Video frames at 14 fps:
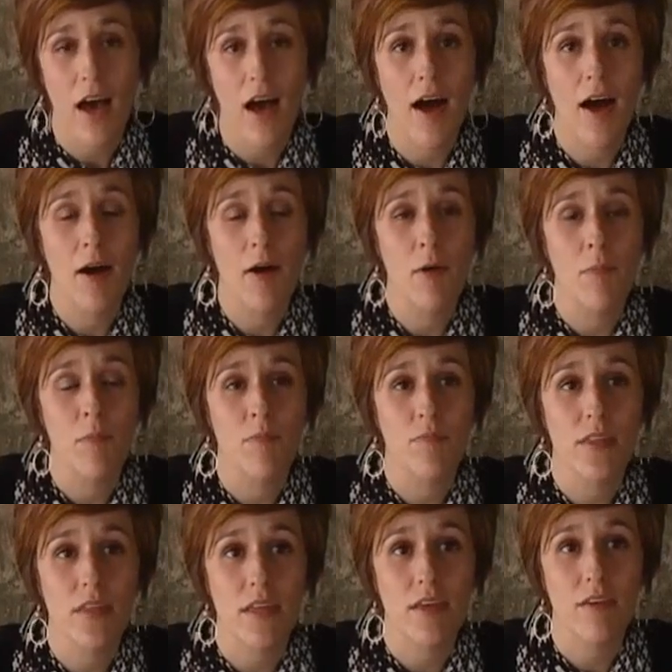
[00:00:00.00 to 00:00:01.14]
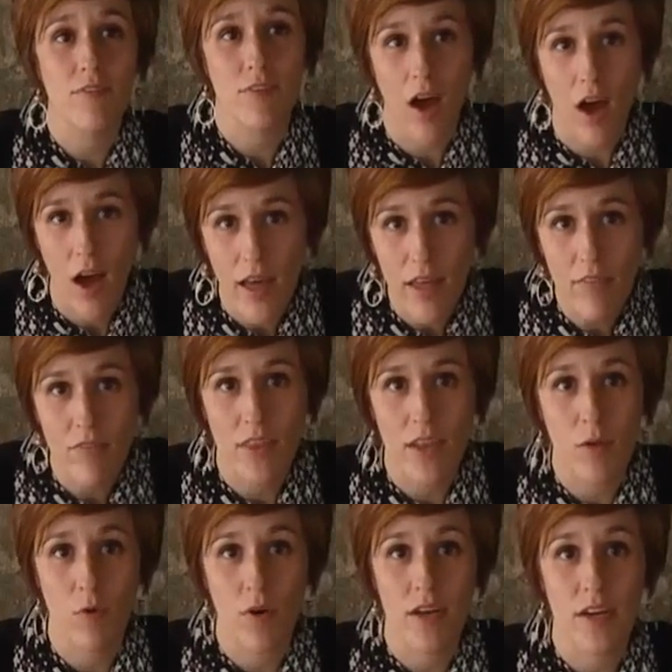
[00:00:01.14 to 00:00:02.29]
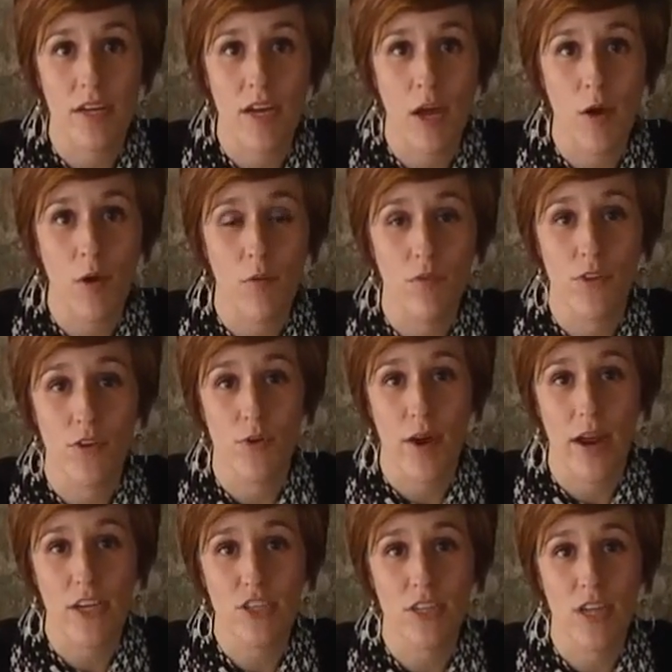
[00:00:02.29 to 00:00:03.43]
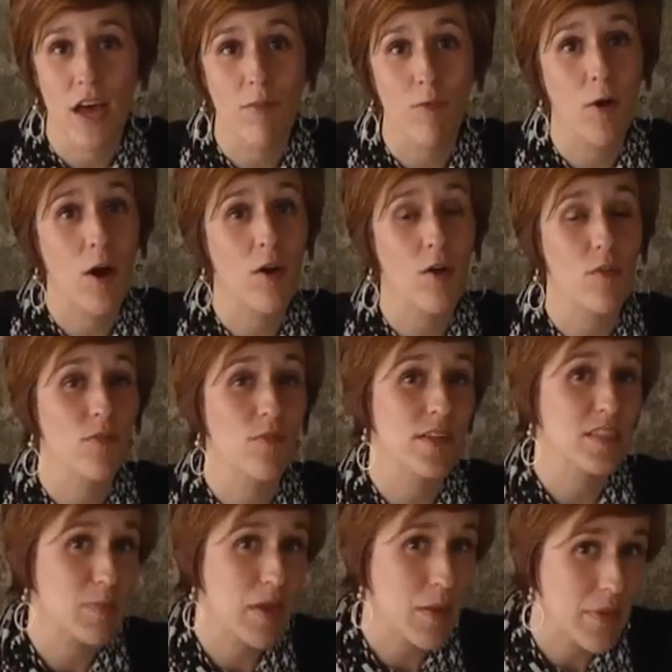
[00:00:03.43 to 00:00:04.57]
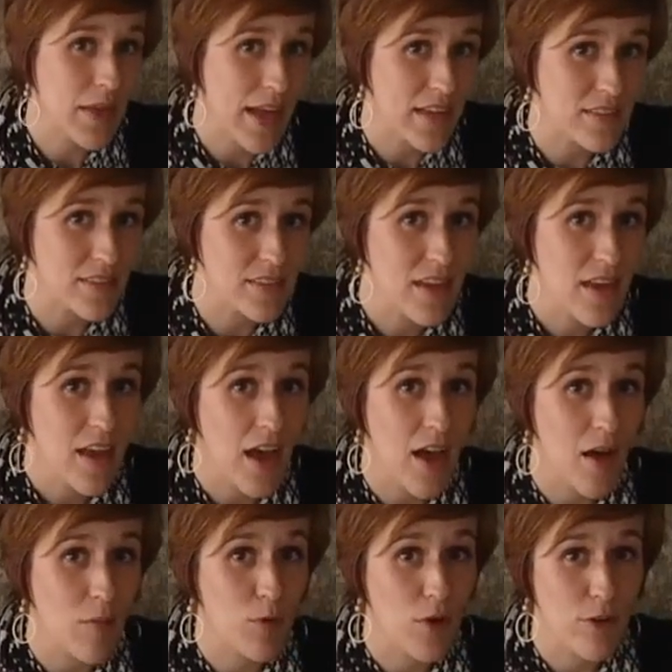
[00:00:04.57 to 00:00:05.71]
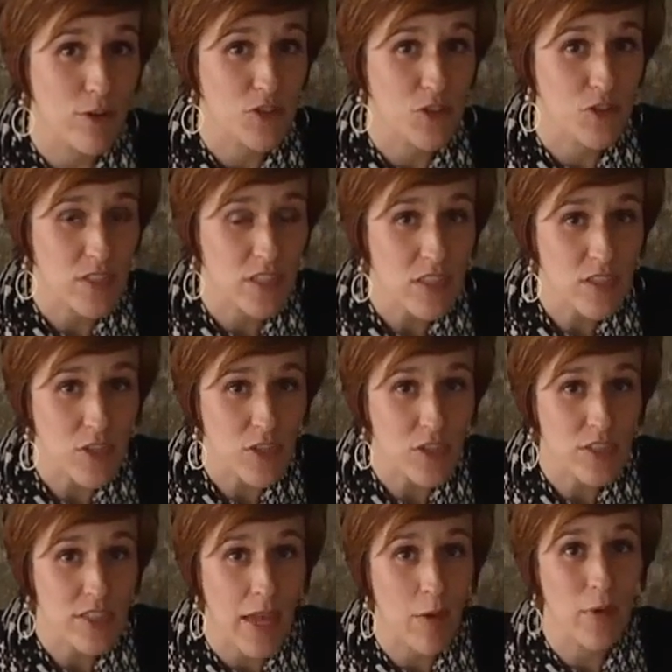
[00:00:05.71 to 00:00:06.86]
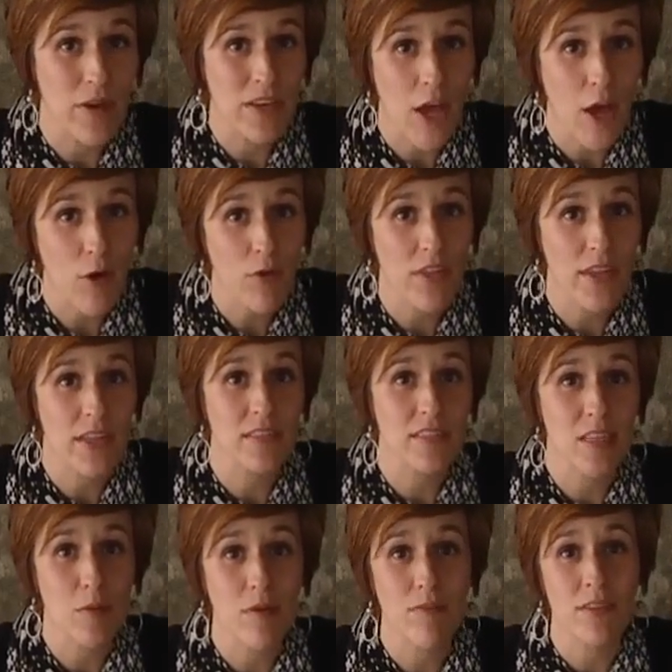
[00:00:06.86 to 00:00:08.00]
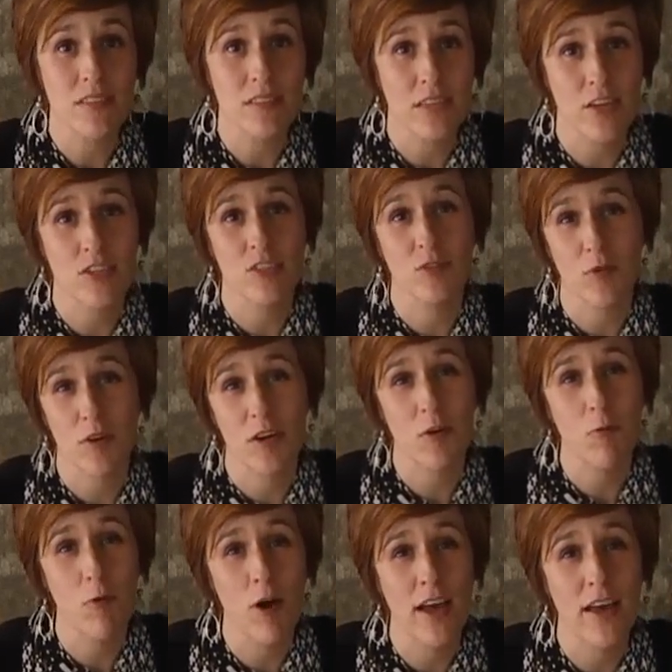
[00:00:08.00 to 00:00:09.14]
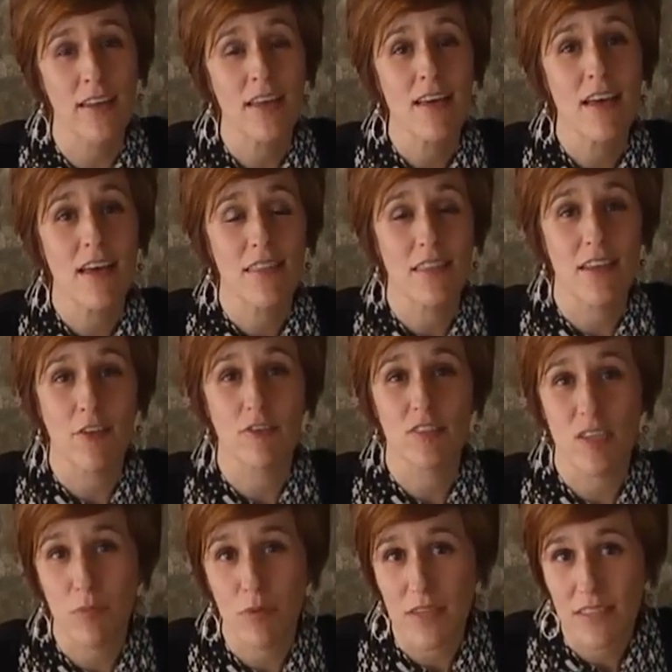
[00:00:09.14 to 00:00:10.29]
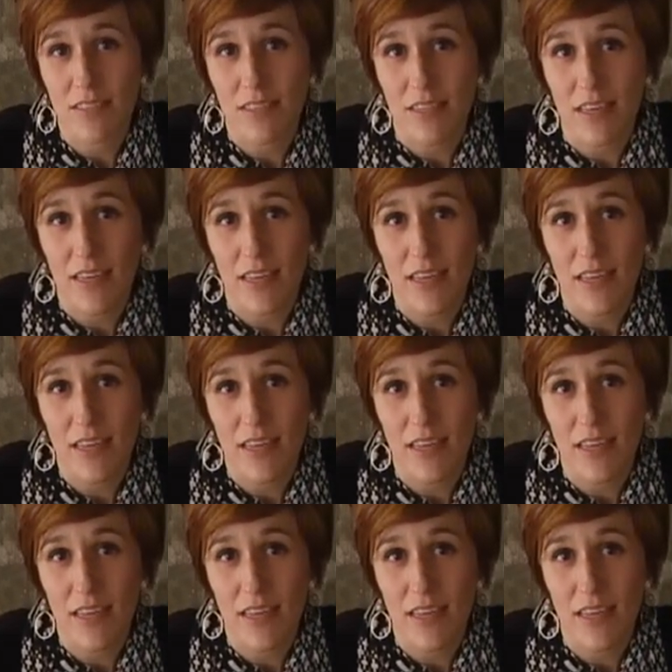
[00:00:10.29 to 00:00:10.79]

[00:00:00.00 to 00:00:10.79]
Um, If not, then we're going to go the direction of, well, this baby has uh, brothers or sisters, and we know that in some of these sessions we're going to want the other siblings to get